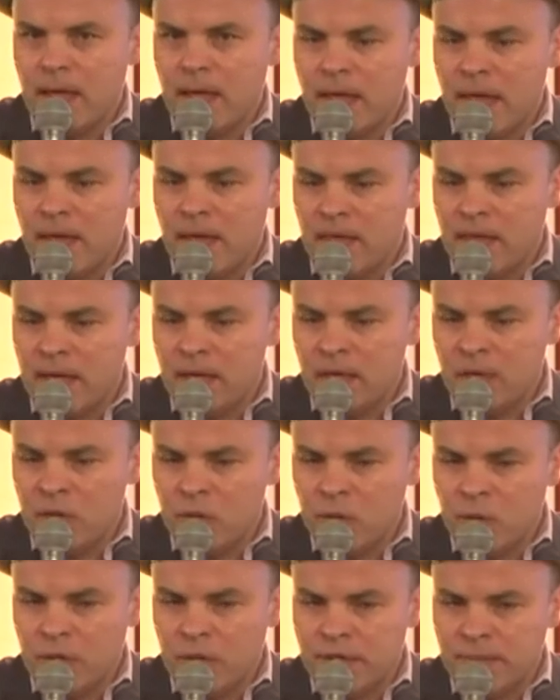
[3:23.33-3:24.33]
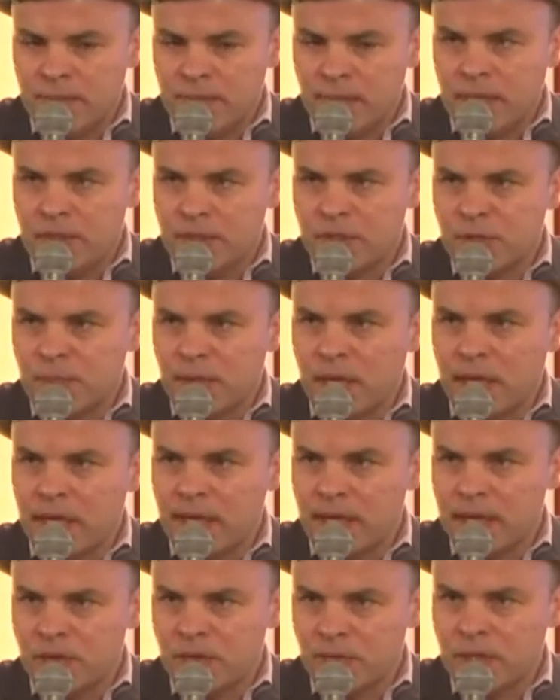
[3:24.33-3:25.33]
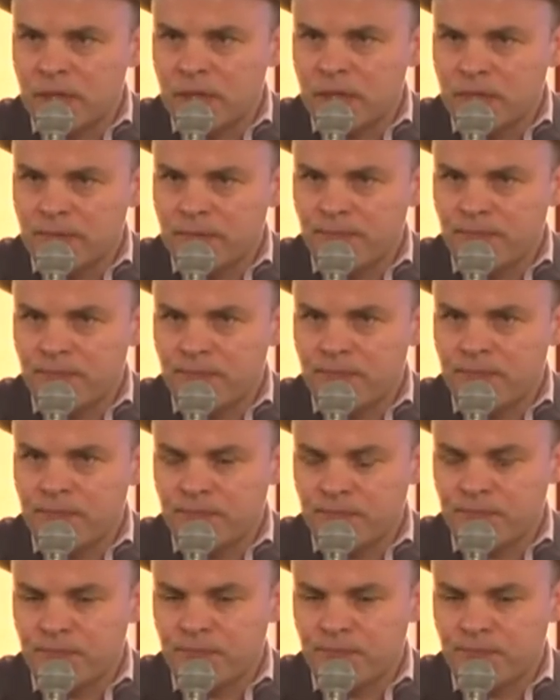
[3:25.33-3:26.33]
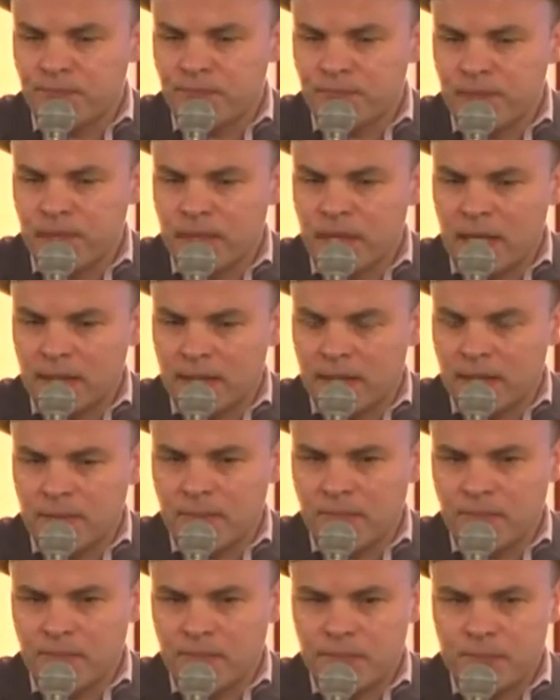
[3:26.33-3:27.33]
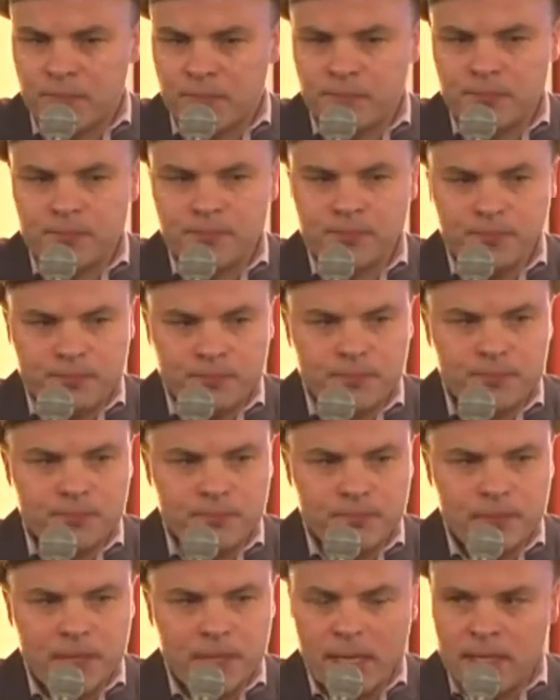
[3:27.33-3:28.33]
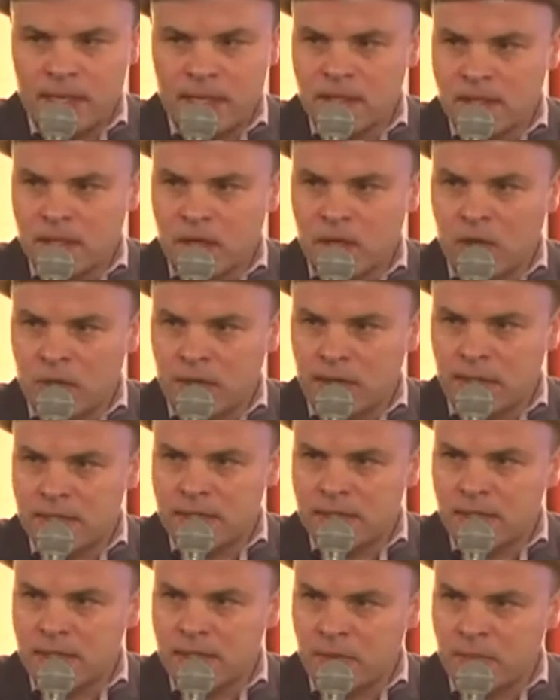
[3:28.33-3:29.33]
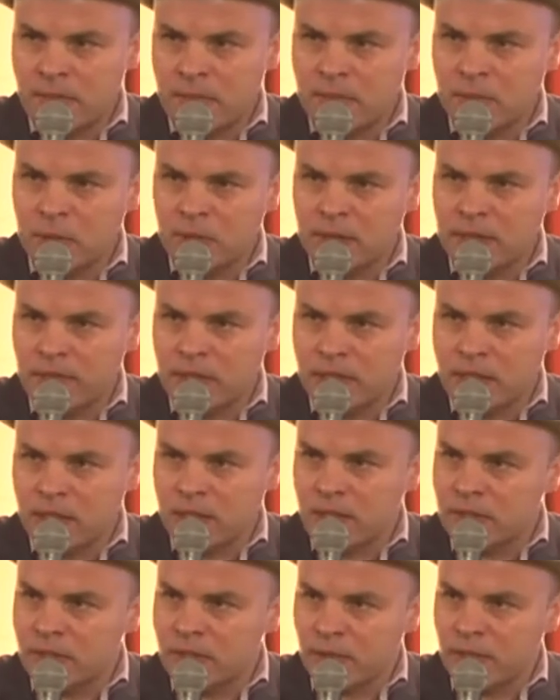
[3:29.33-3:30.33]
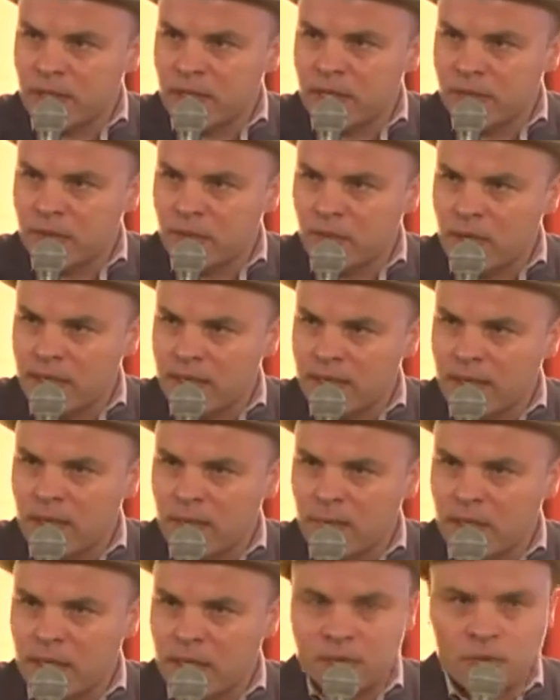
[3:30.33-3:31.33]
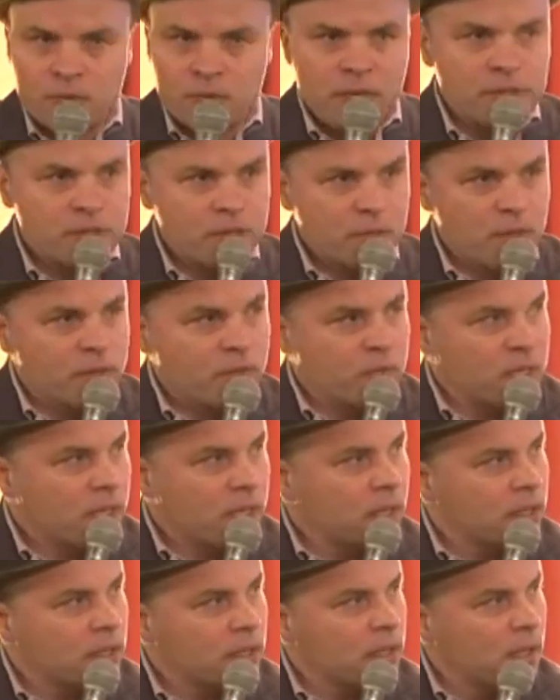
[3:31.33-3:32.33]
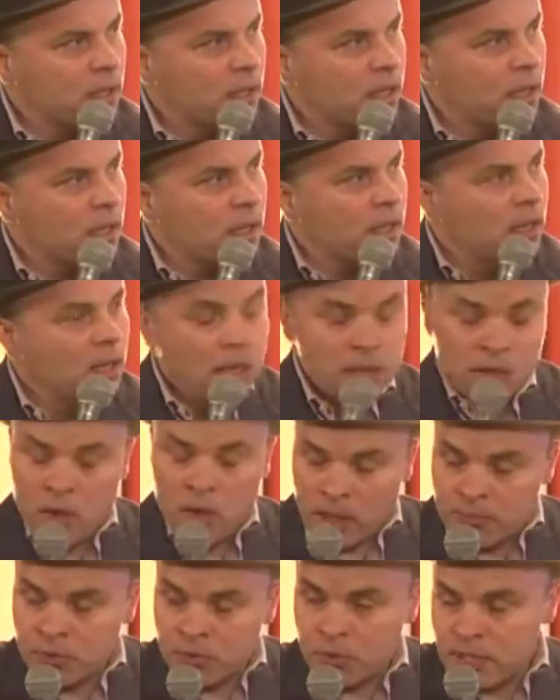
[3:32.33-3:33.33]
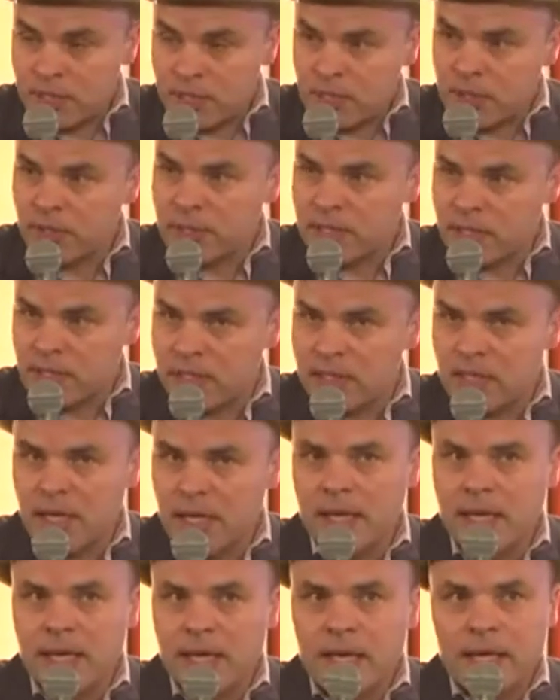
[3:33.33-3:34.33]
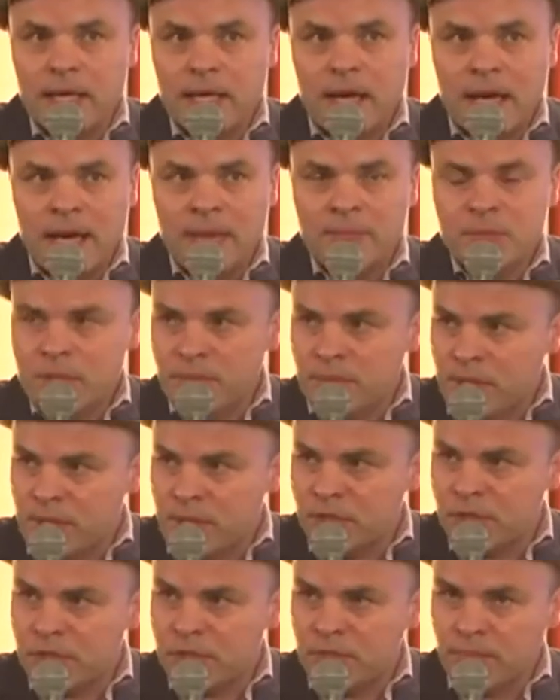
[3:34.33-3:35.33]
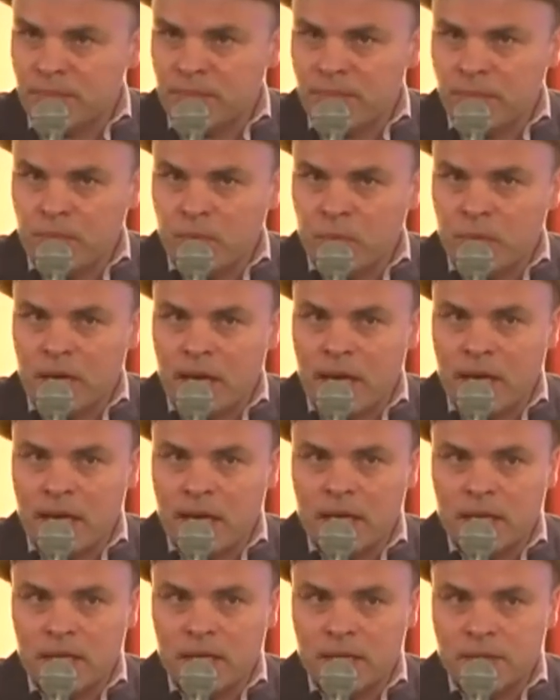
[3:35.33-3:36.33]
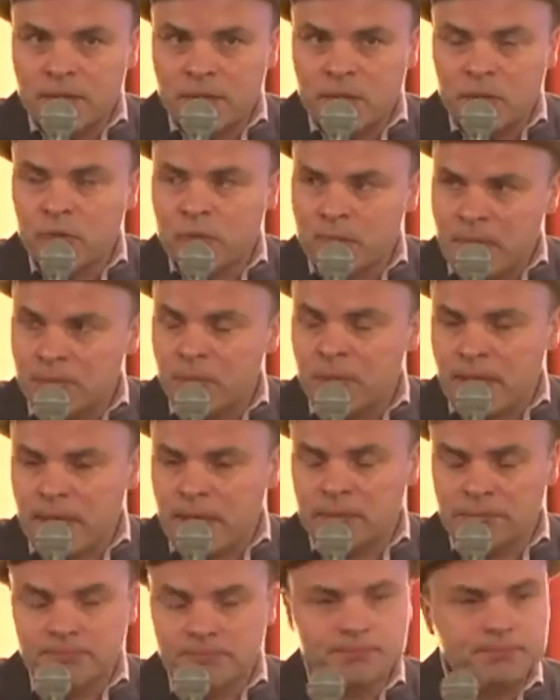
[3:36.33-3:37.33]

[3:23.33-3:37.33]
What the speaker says: and that you are diminished by hatred, not them. And it's a hard lesson to remember living in the country I do right now, but I try to every day. No, I'm quite serious. I am diminished when I don't remember that.